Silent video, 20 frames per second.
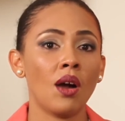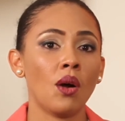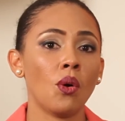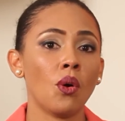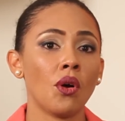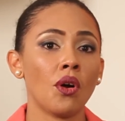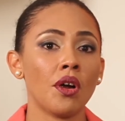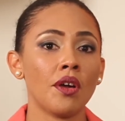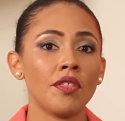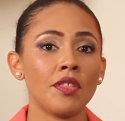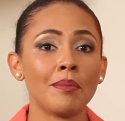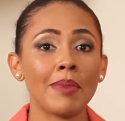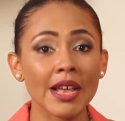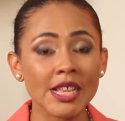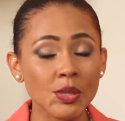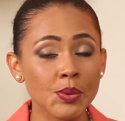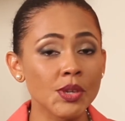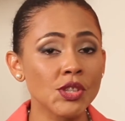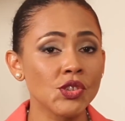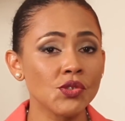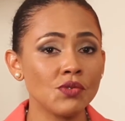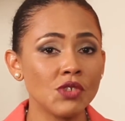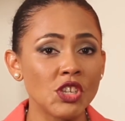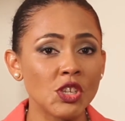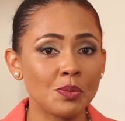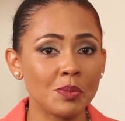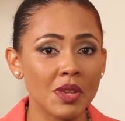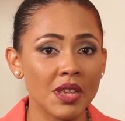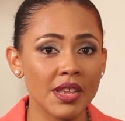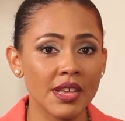Or the best way to
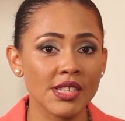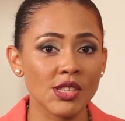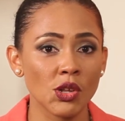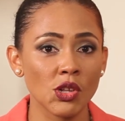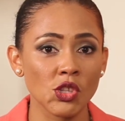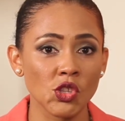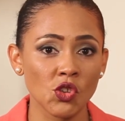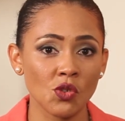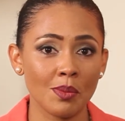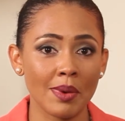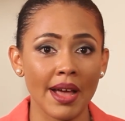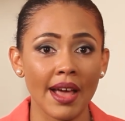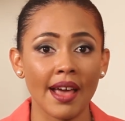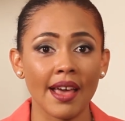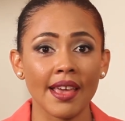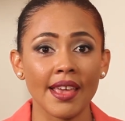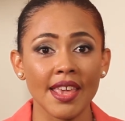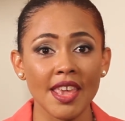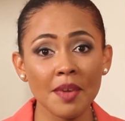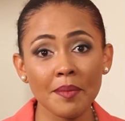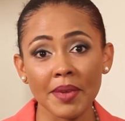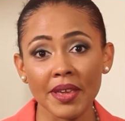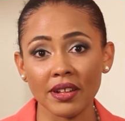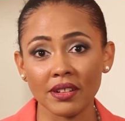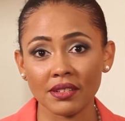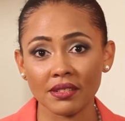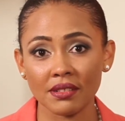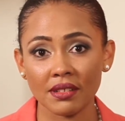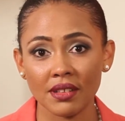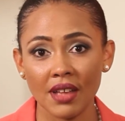reach me is also by
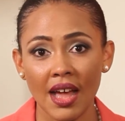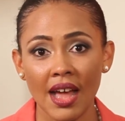email.